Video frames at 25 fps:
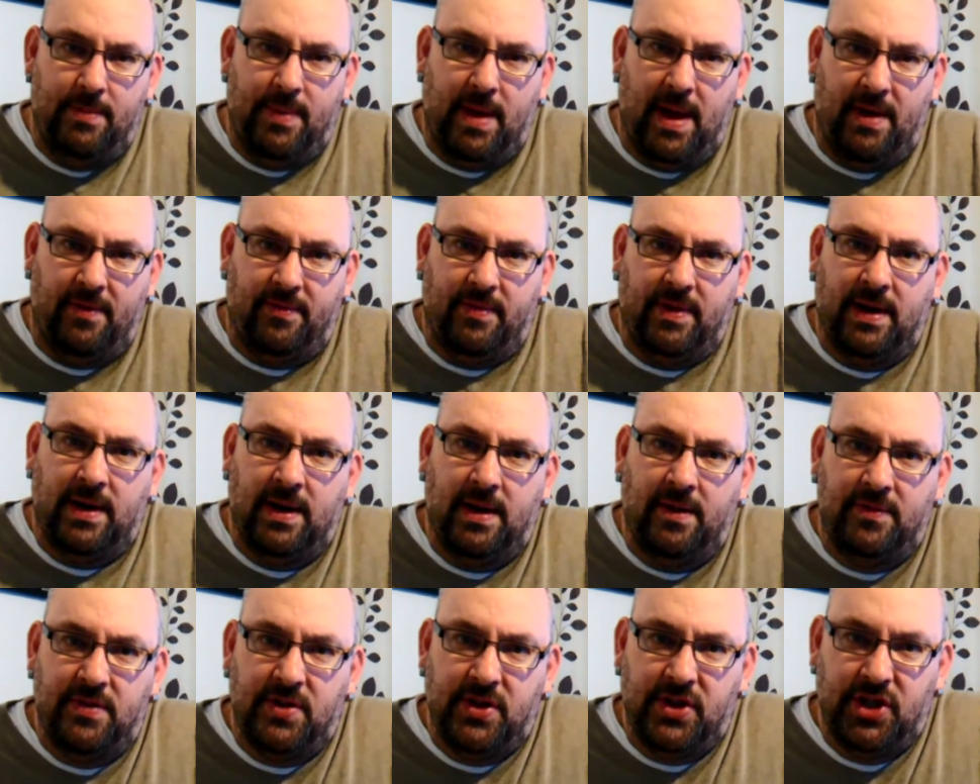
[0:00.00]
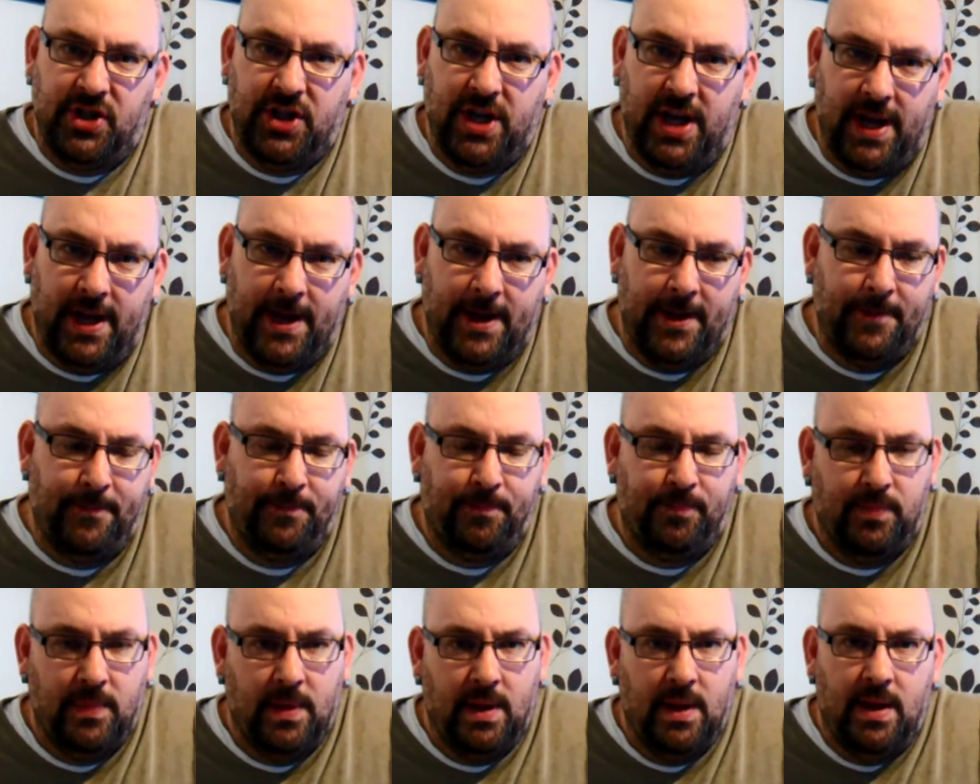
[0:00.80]
having enough to share,
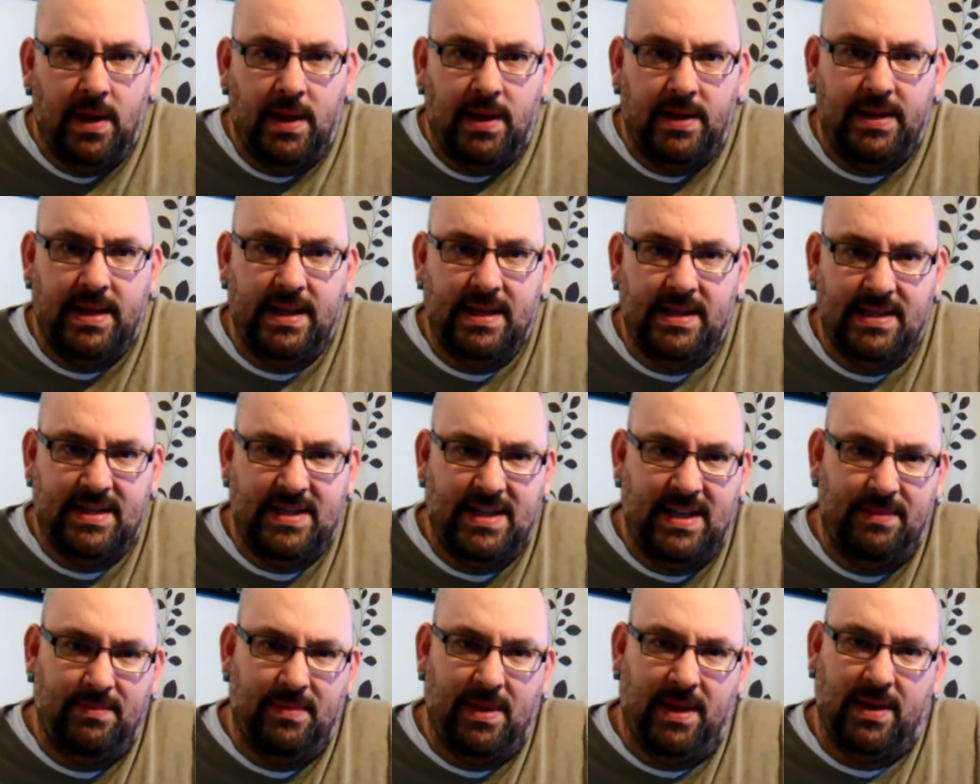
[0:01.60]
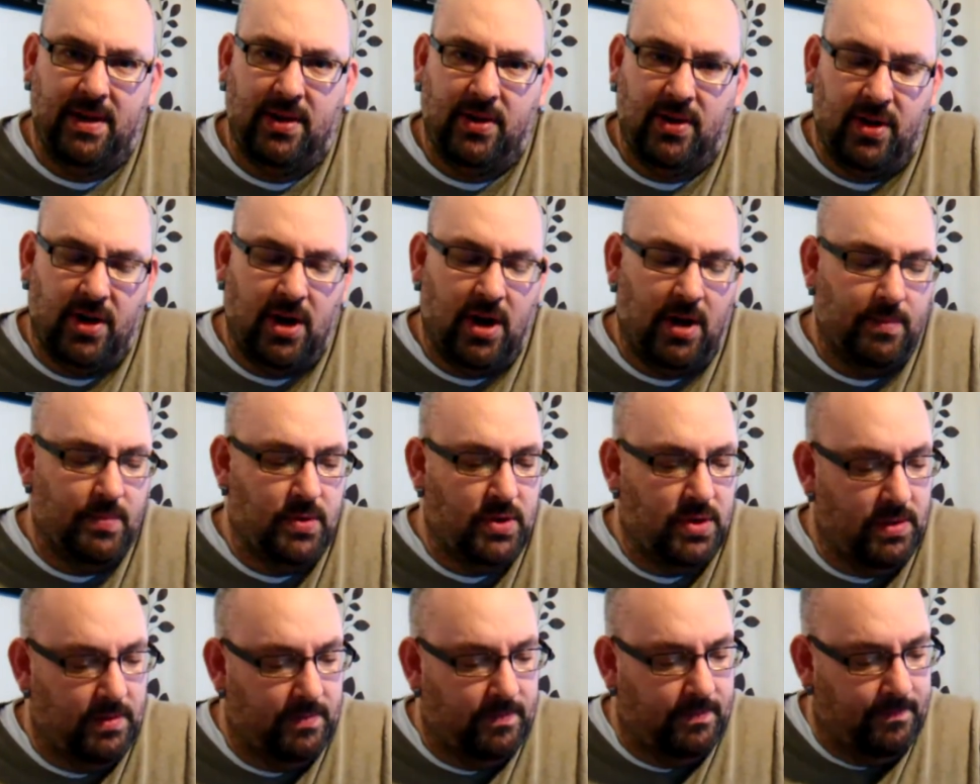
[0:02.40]
didn't seem like a good
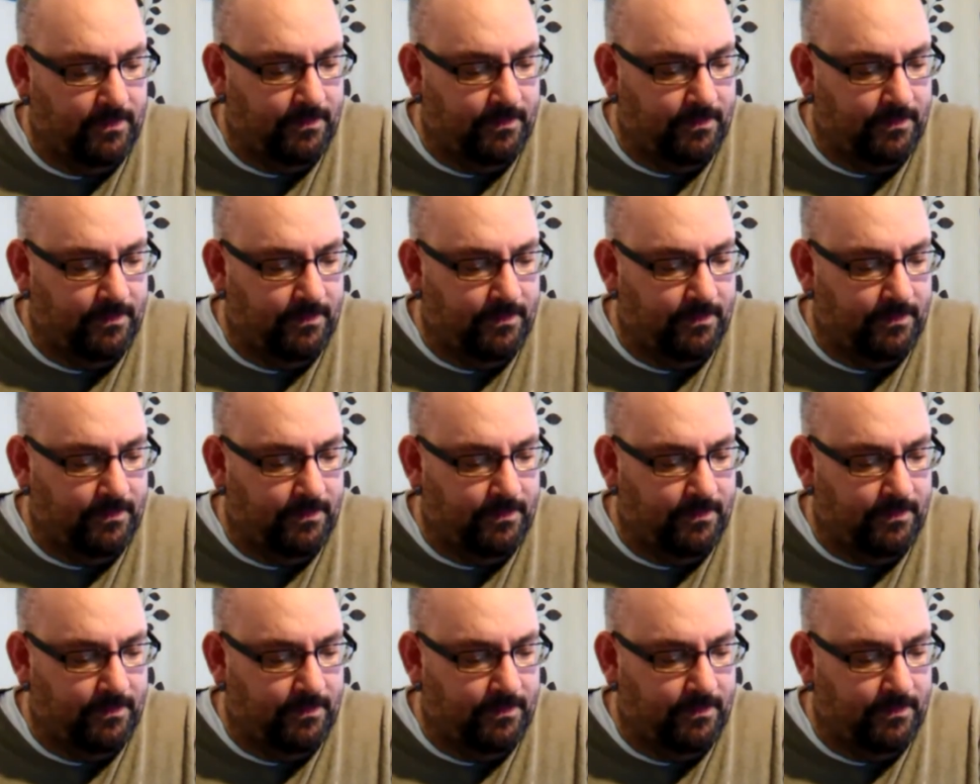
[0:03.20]
option.